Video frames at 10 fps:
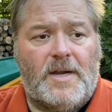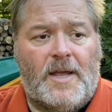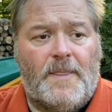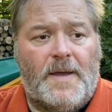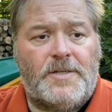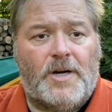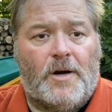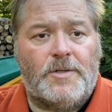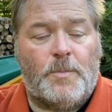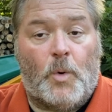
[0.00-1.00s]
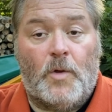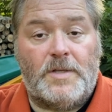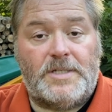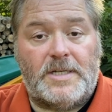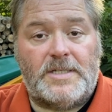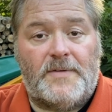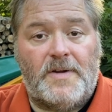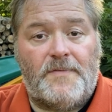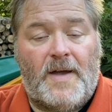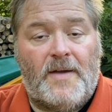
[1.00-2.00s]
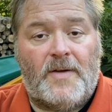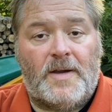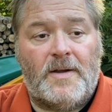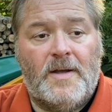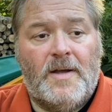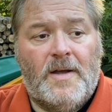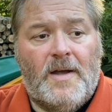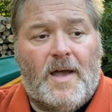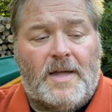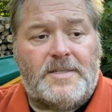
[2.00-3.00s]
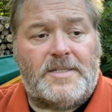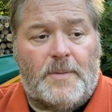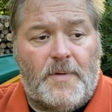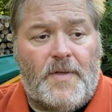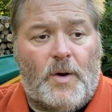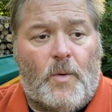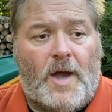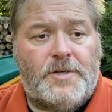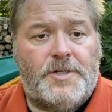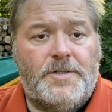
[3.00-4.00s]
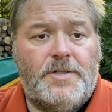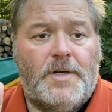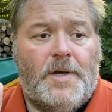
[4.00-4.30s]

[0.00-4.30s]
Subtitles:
and they charge more than $675 on some of their watches.